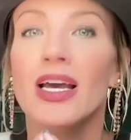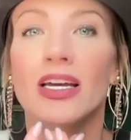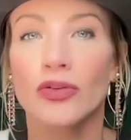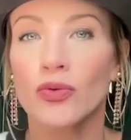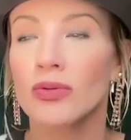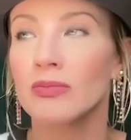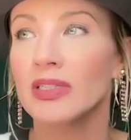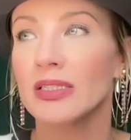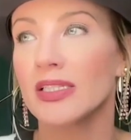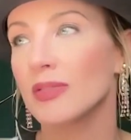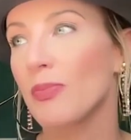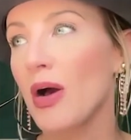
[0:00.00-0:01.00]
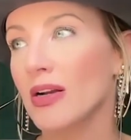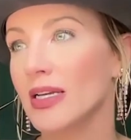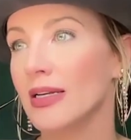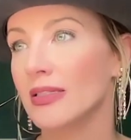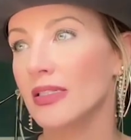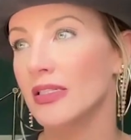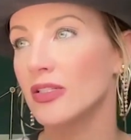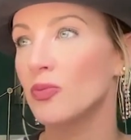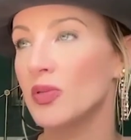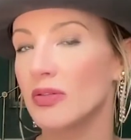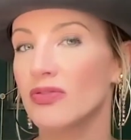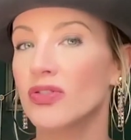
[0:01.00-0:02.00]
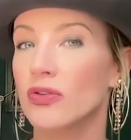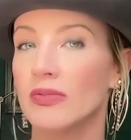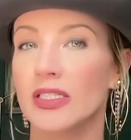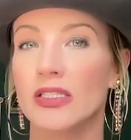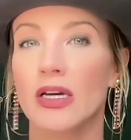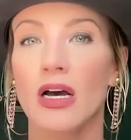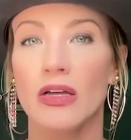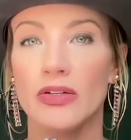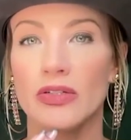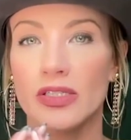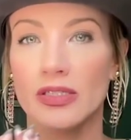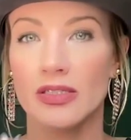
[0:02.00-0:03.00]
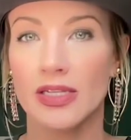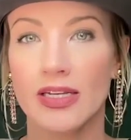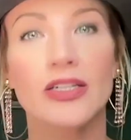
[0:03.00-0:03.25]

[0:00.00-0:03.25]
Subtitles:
And normally this podcast is to be of service to others and say,